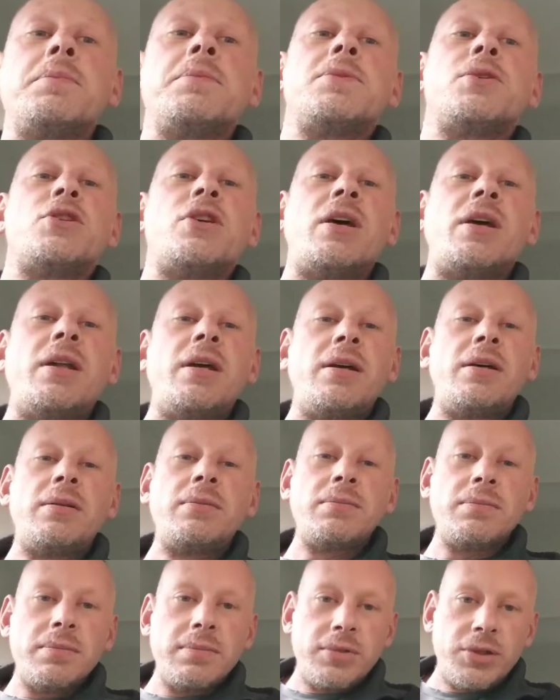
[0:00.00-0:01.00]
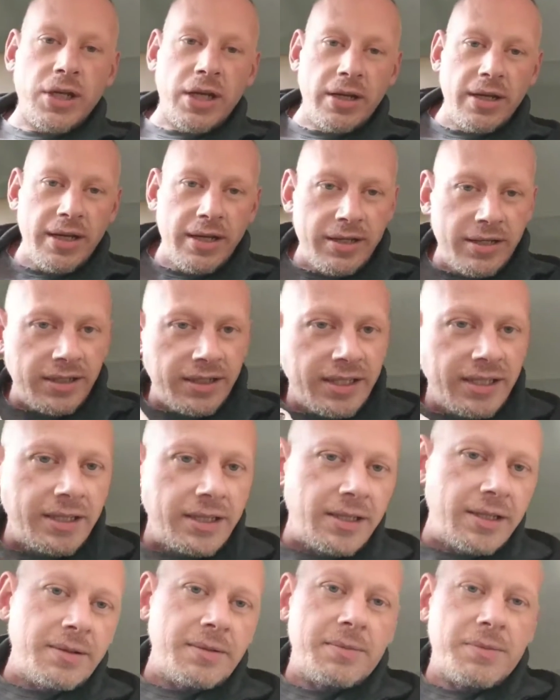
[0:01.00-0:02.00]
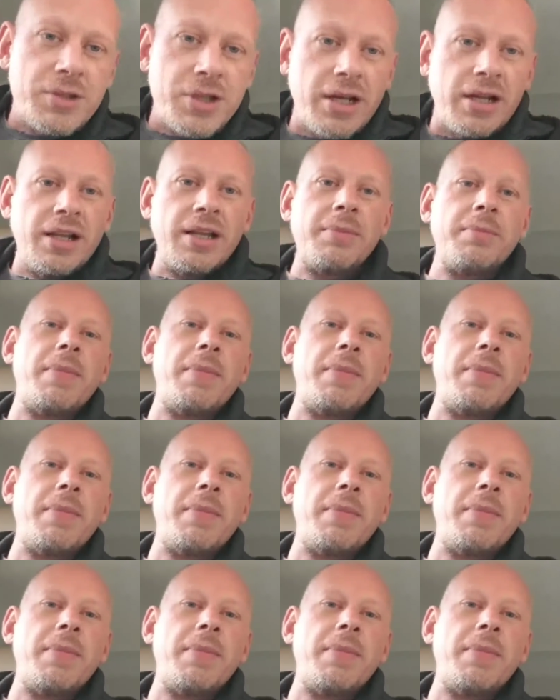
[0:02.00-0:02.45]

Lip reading: Shout out to Kid Jelly,